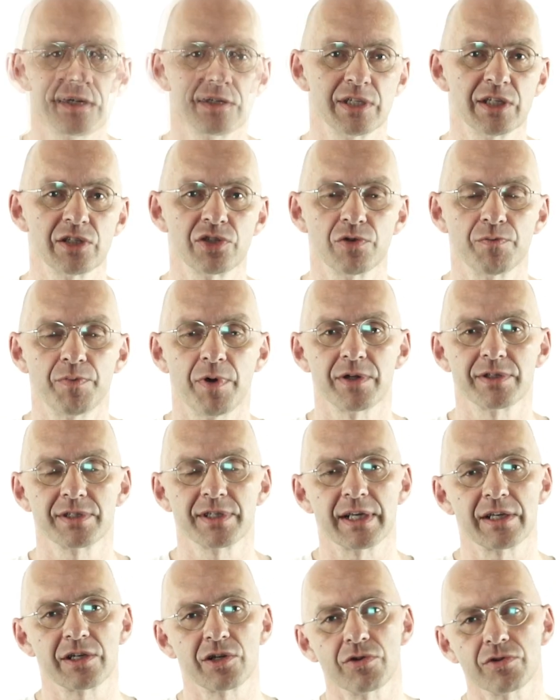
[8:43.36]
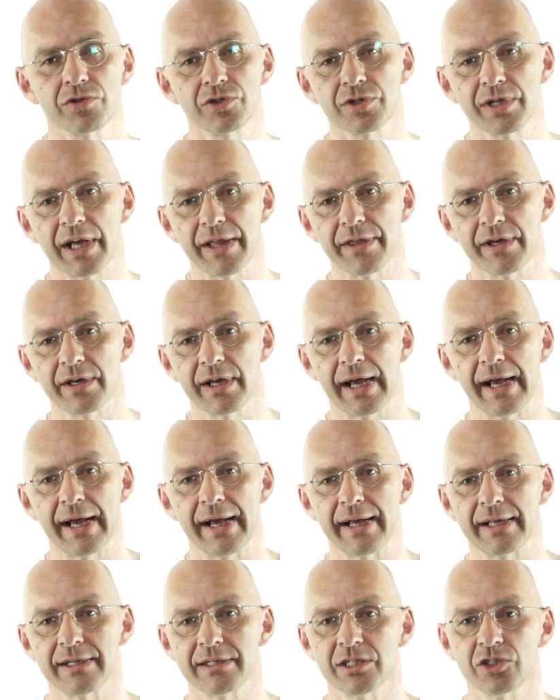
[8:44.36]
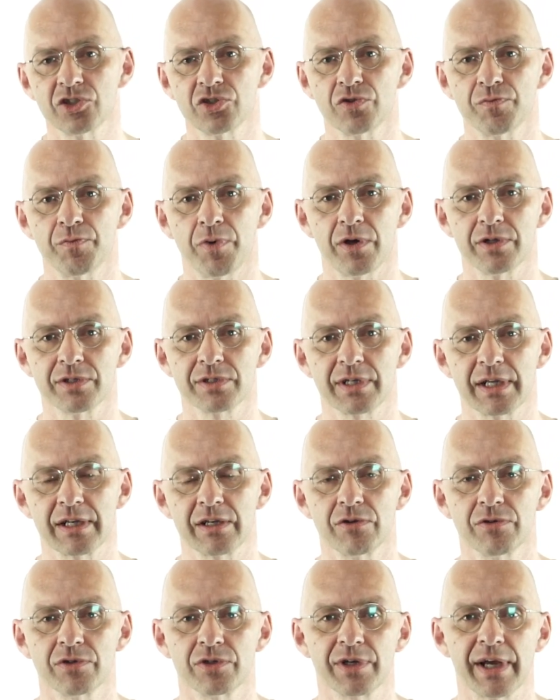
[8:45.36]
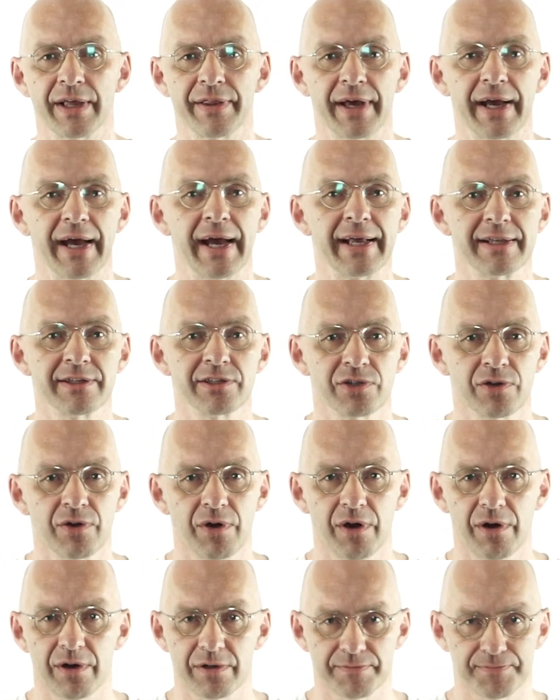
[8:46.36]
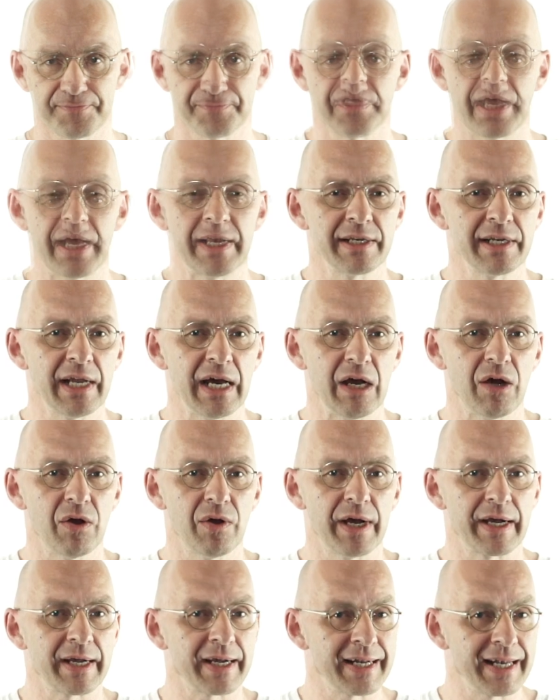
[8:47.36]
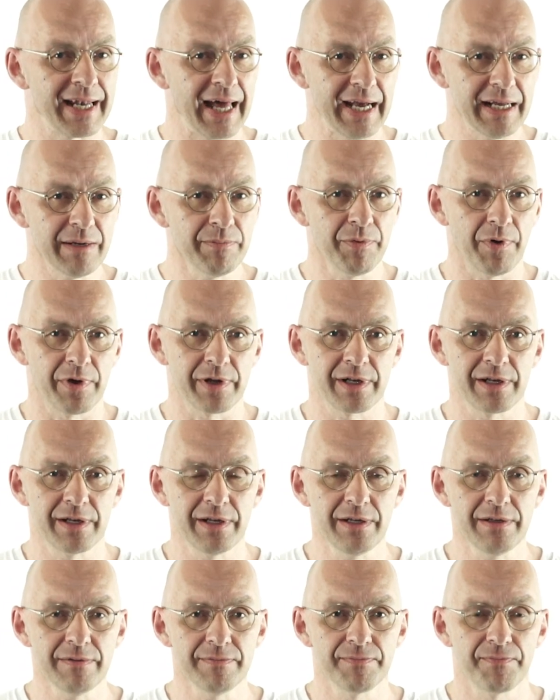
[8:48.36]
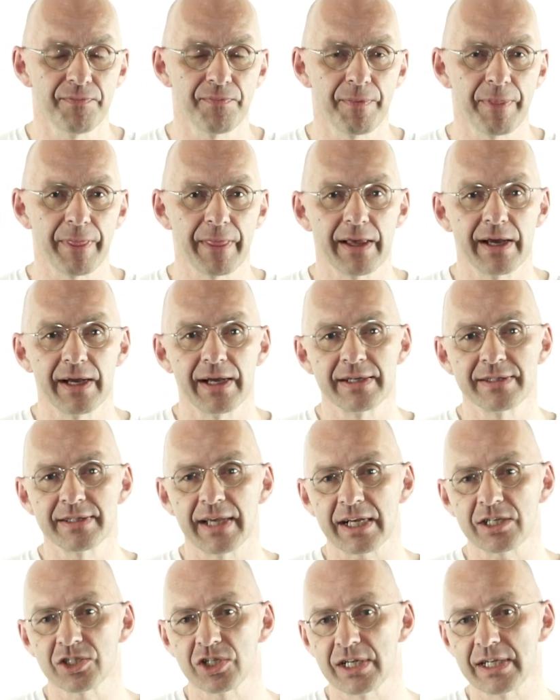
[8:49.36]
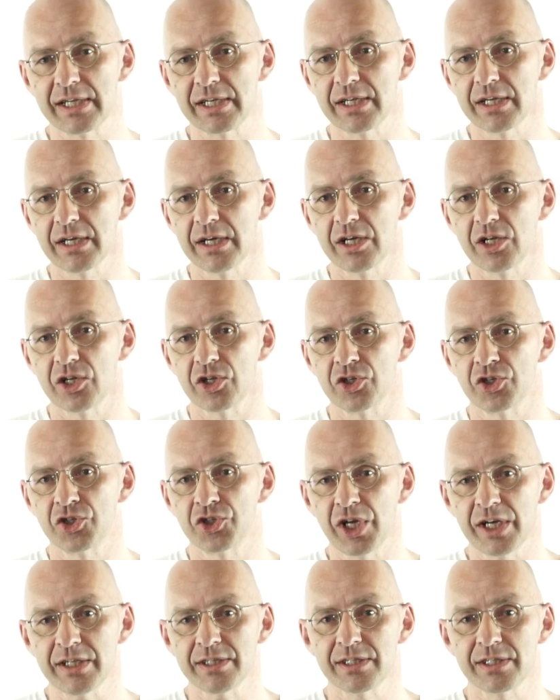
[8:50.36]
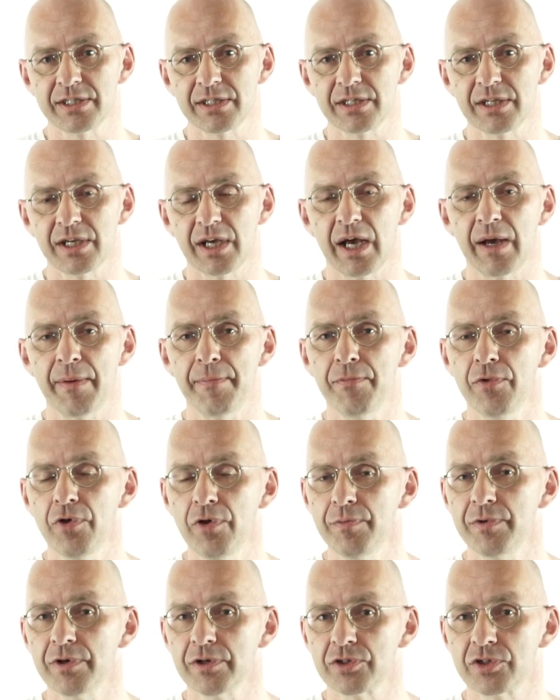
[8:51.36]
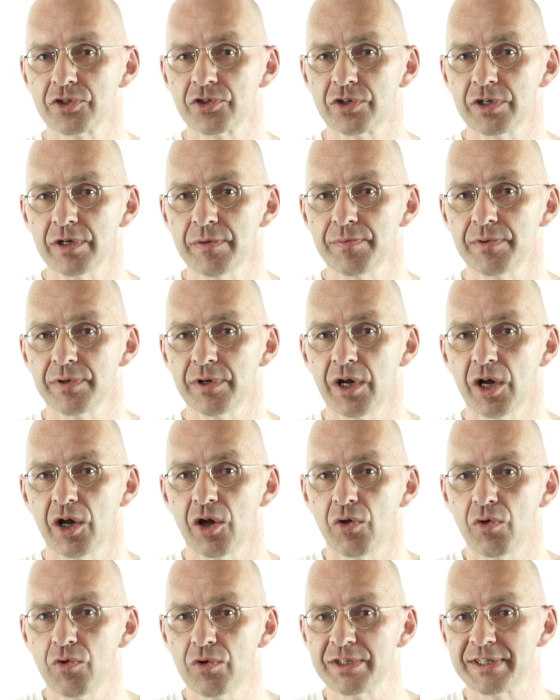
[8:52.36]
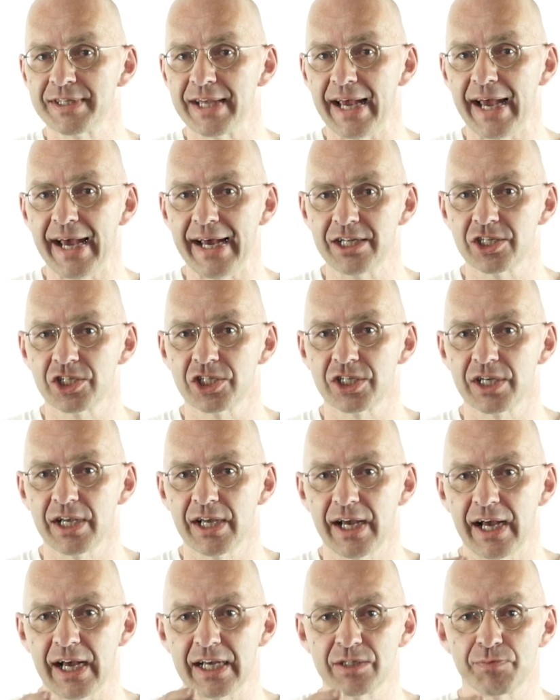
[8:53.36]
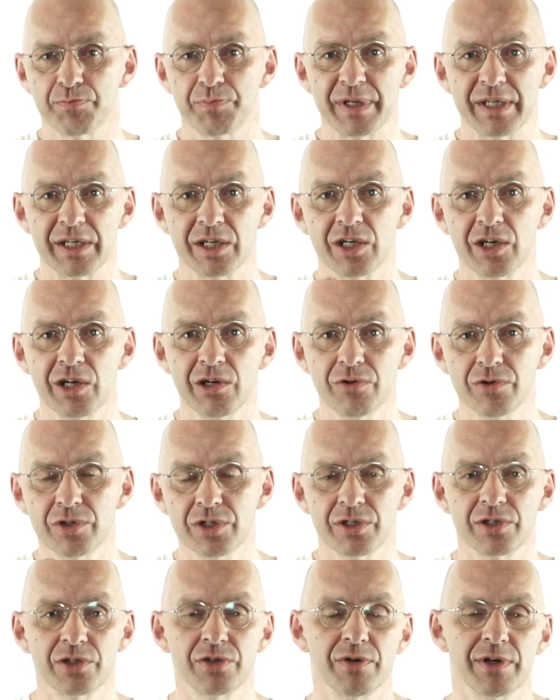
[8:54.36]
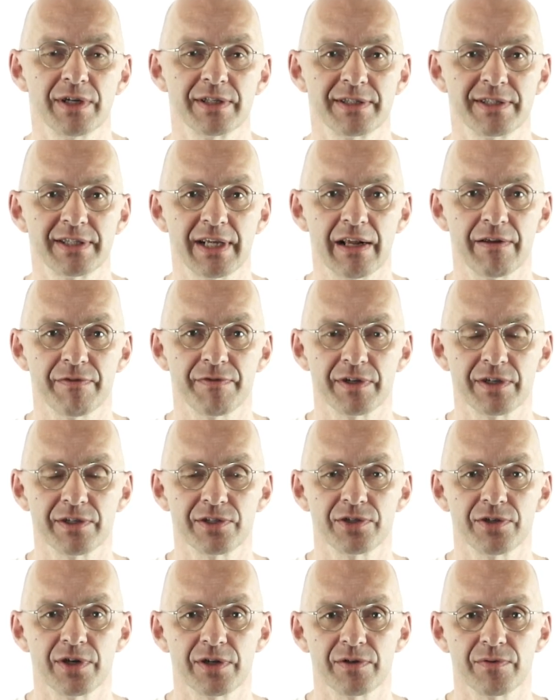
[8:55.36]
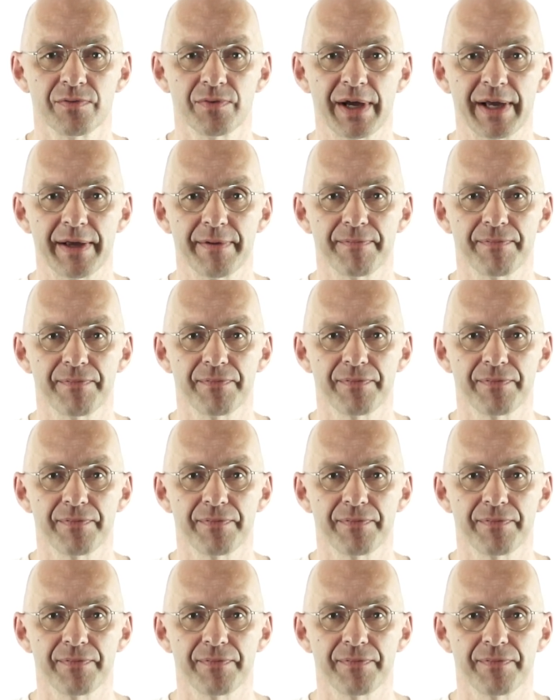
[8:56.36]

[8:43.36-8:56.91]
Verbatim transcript: these two points get glued together and these two points get glued together and so on. And now a Klein bottle is actually just a Möbius strip whose edge has been glued to itself in a certain way.